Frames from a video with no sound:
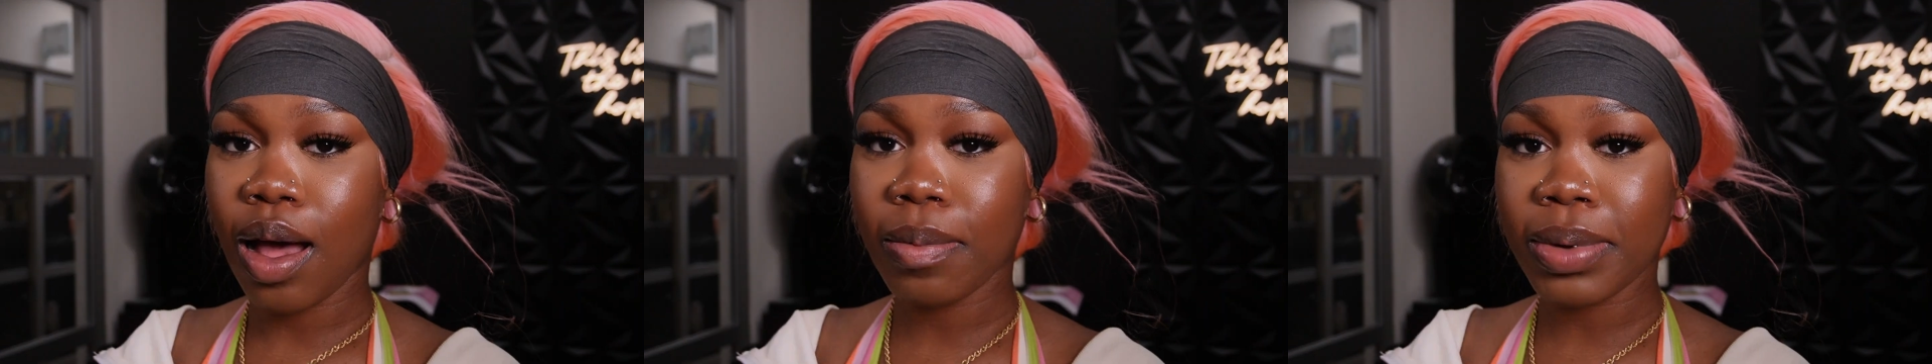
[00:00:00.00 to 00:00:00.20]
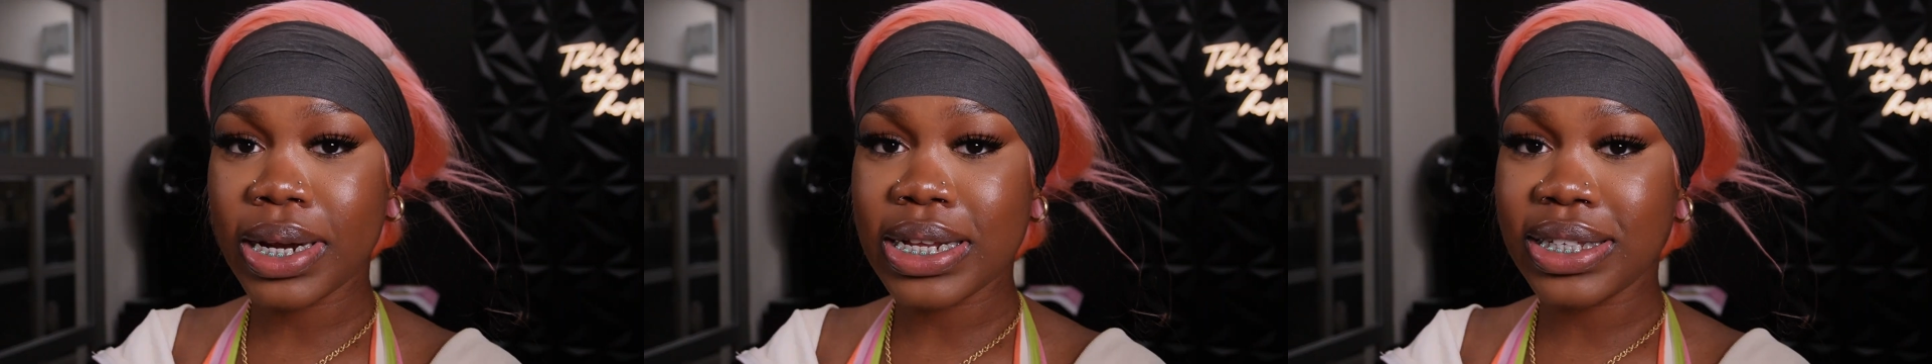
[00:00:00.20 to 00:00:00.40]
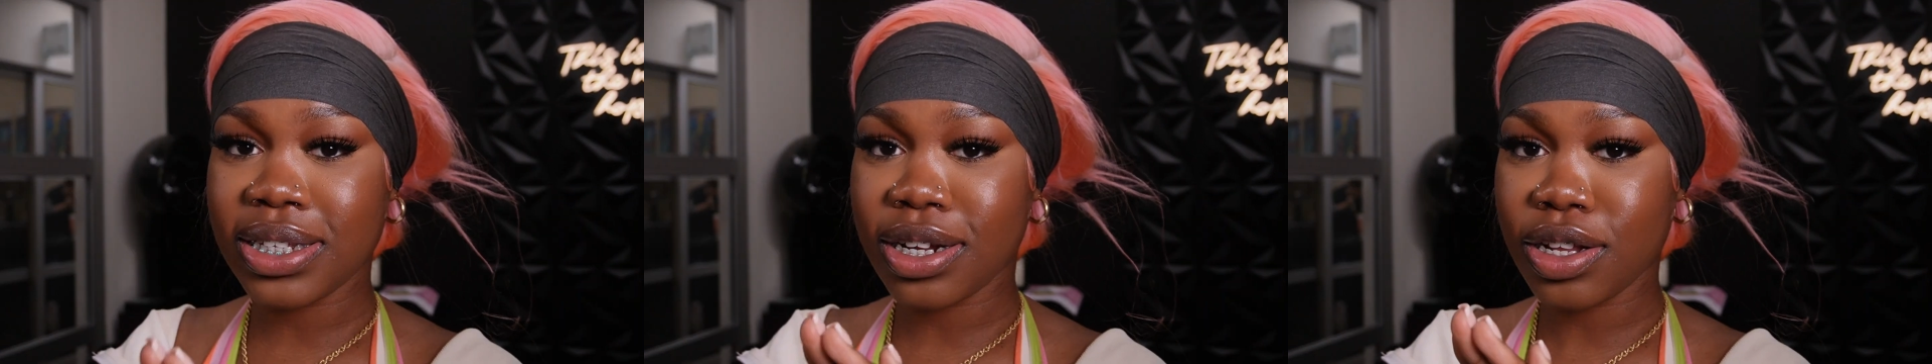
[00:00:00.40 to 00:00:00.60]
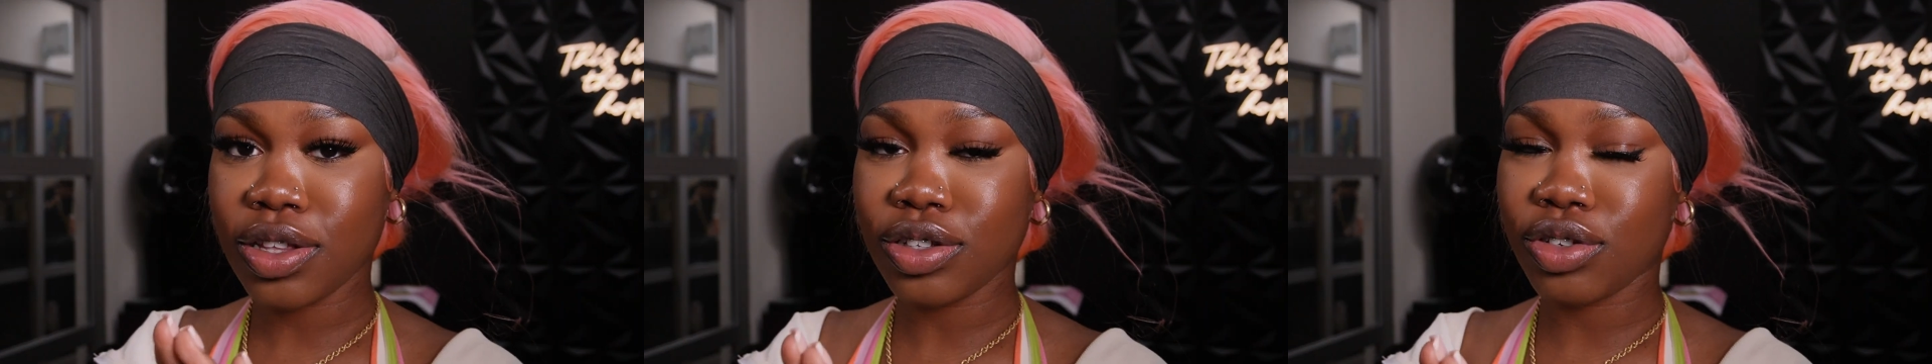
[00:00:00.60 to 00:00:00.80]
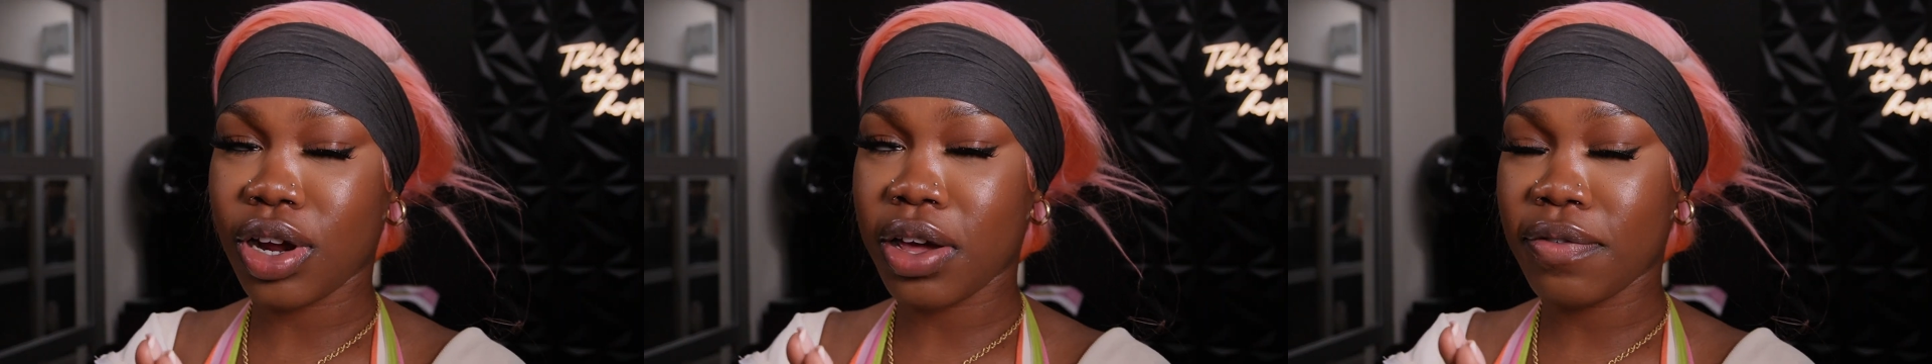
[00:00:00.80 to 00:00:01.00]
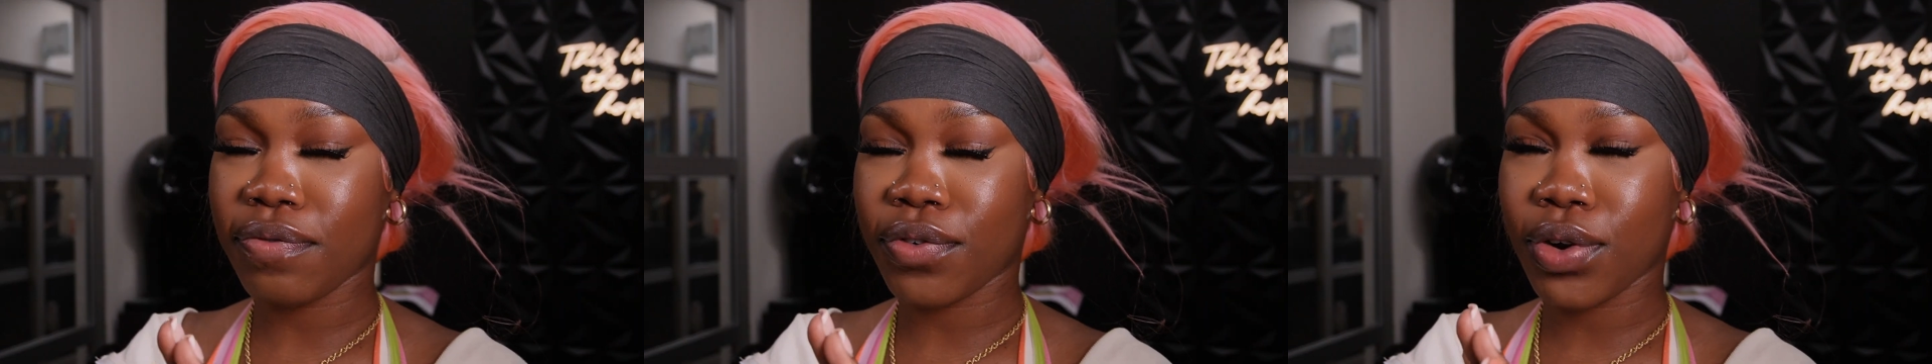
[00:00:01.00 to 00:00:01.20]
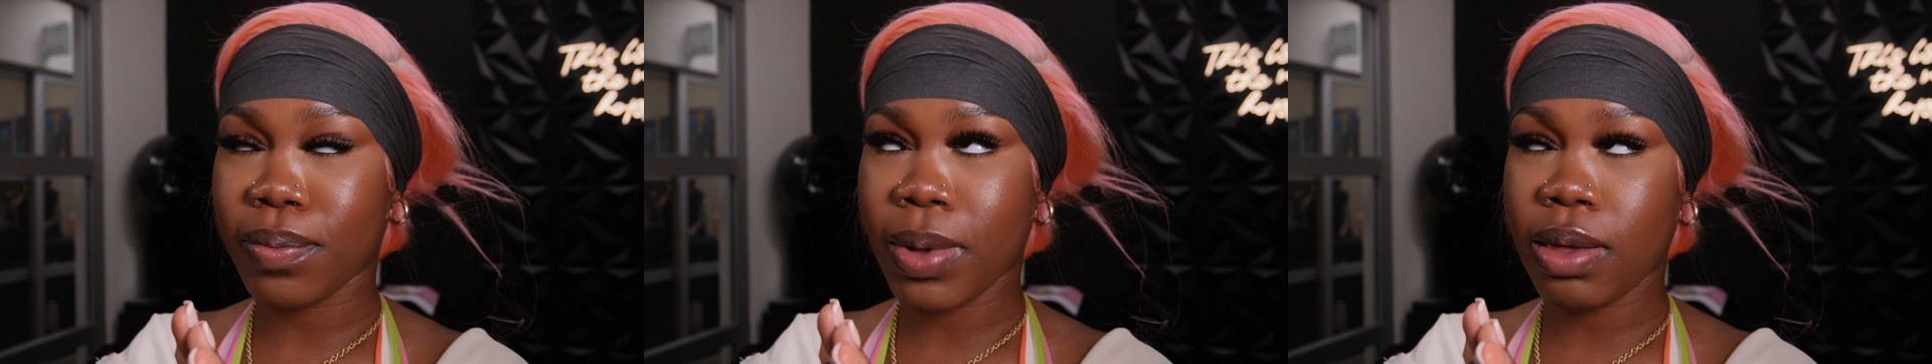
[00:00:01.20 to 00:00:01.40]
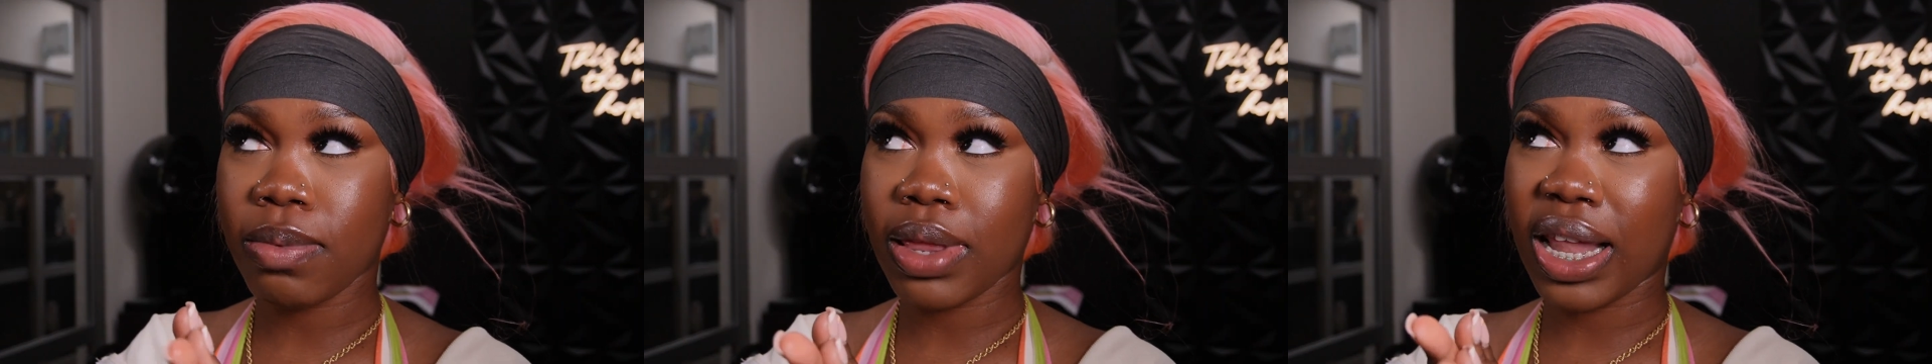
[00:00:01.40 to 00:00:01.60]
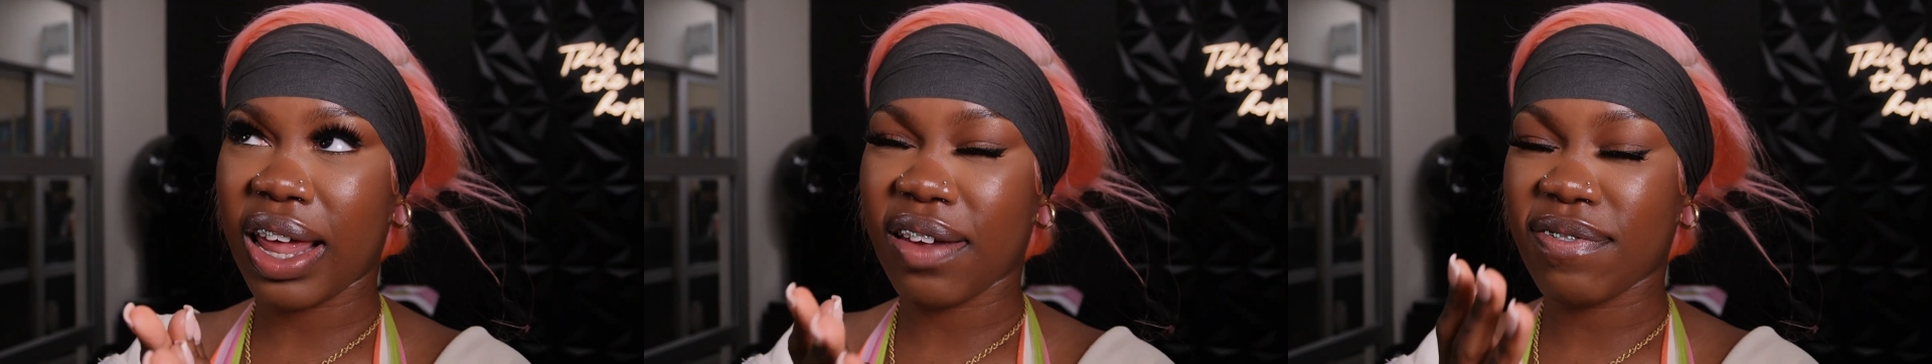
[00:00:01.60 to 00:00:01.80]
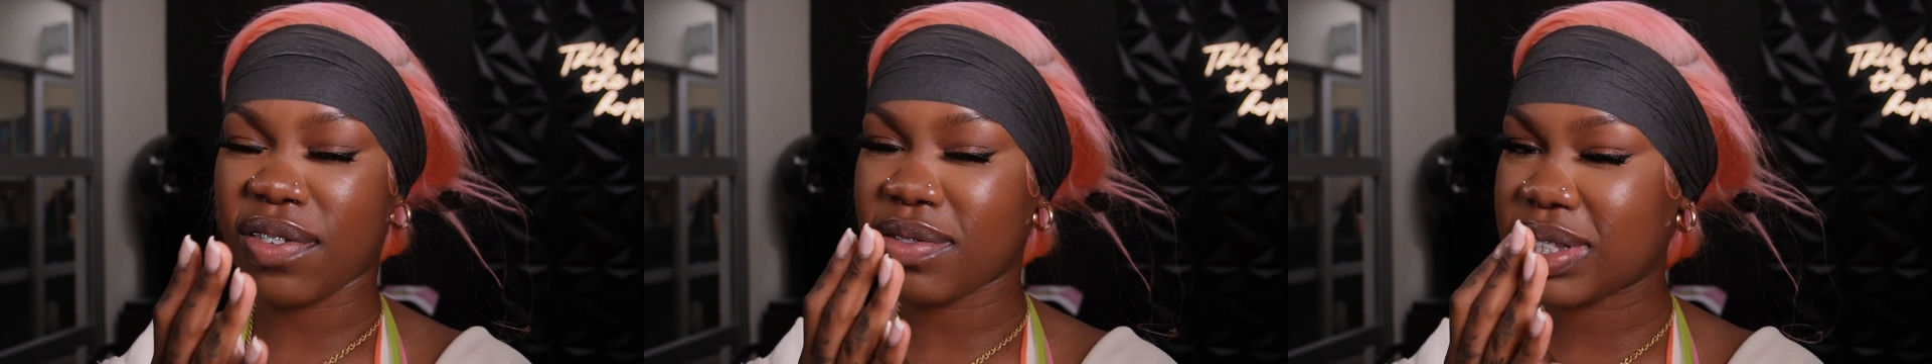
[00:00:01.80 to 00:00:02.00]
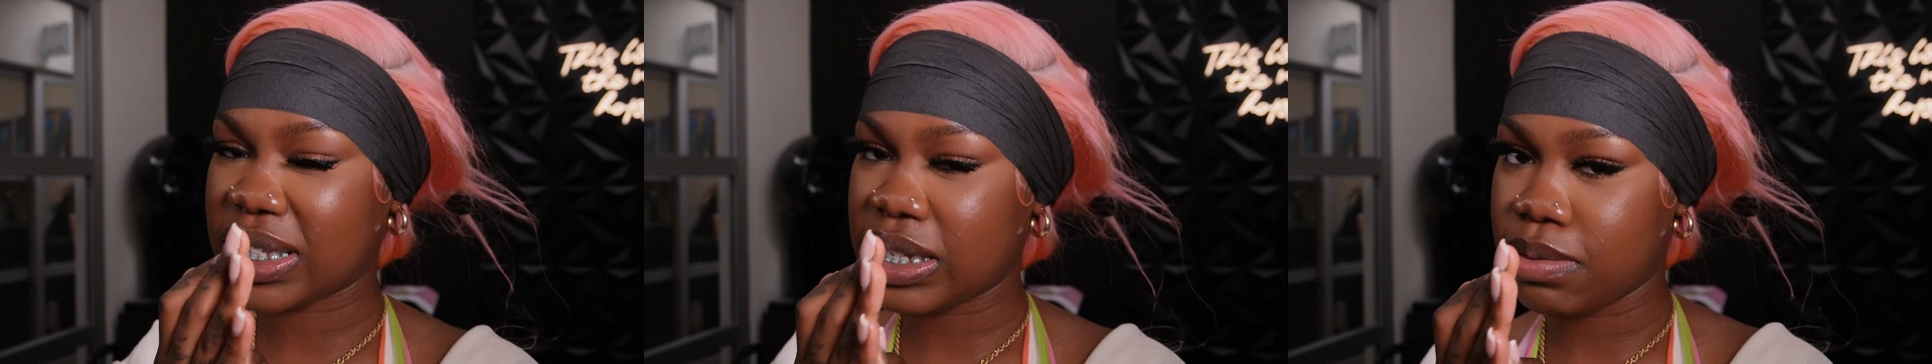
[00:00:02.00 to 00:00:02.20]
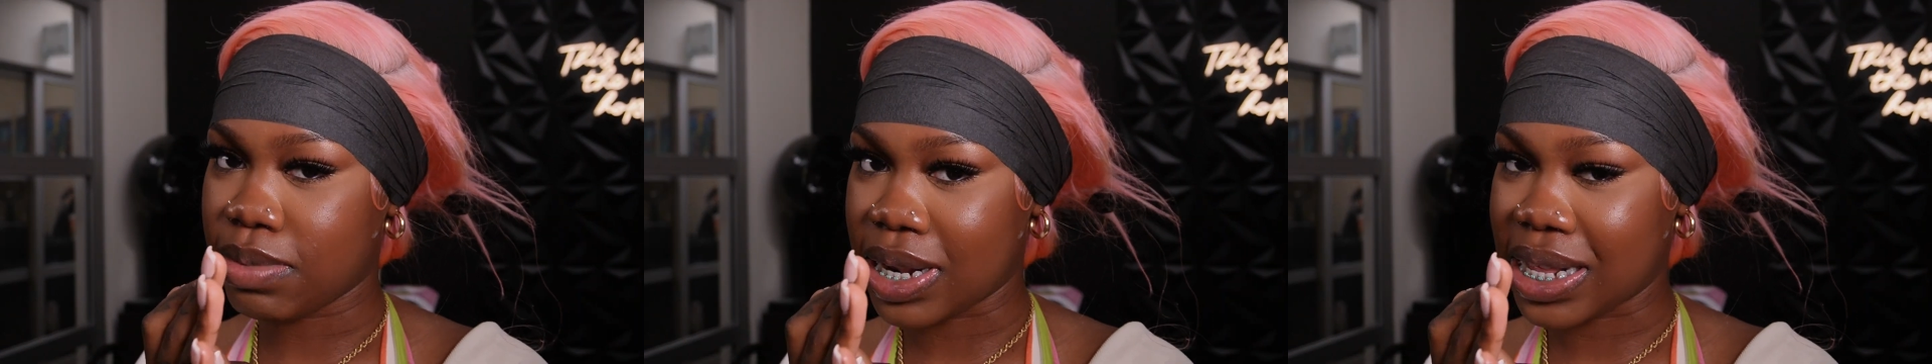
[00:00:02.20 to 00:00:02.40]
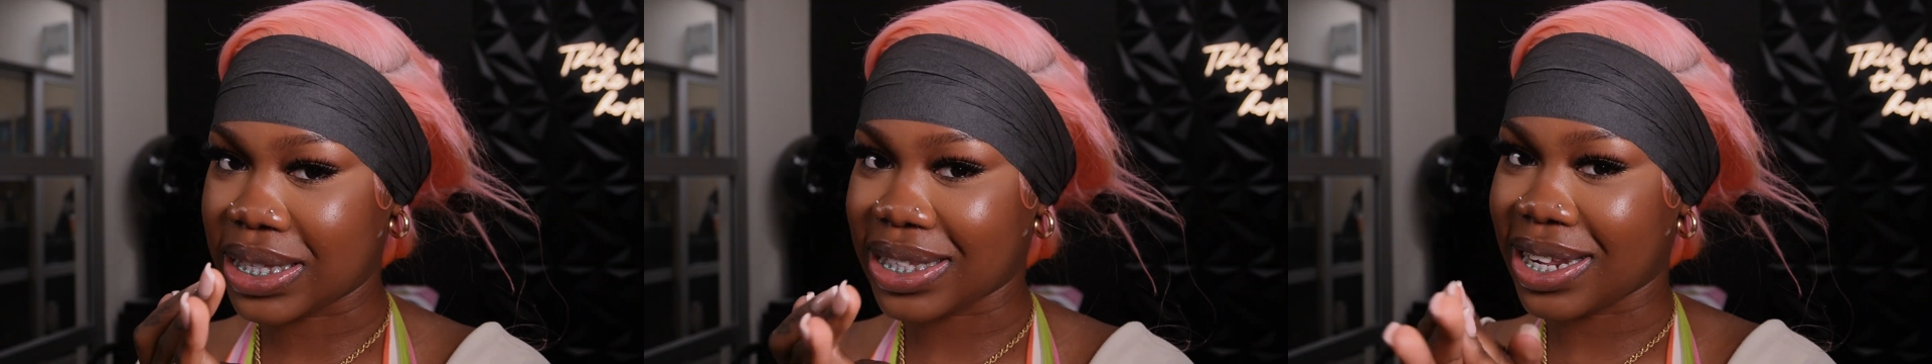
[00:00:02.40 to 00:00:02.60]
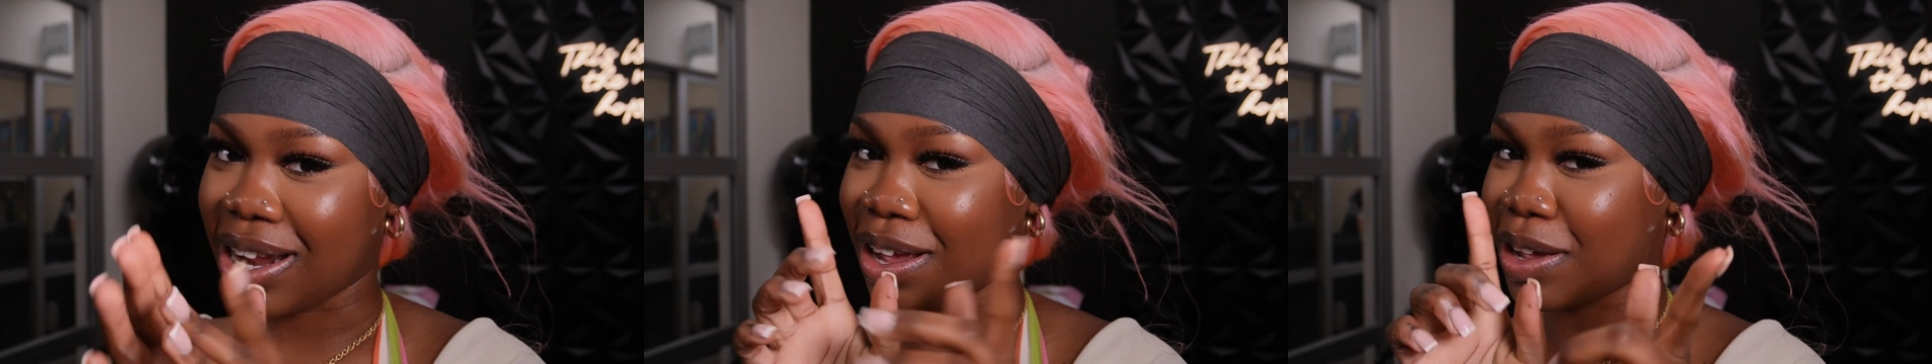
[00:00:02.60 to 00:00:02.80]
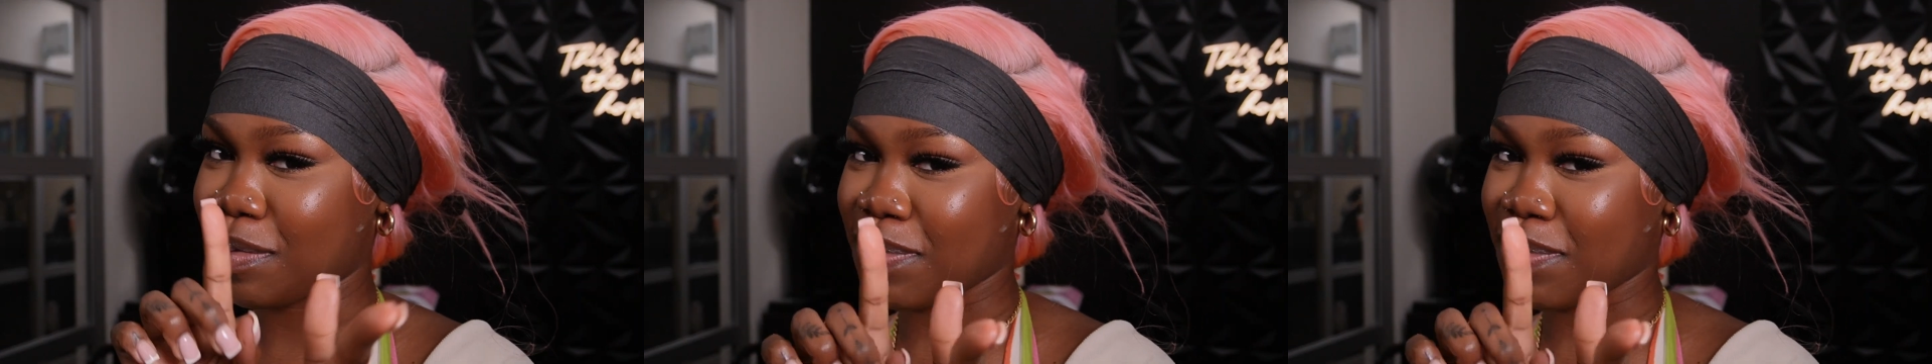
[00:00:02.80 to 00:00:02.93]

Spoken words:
I'm gonna sit under the dryer for maybe like 15 minutes and I'll come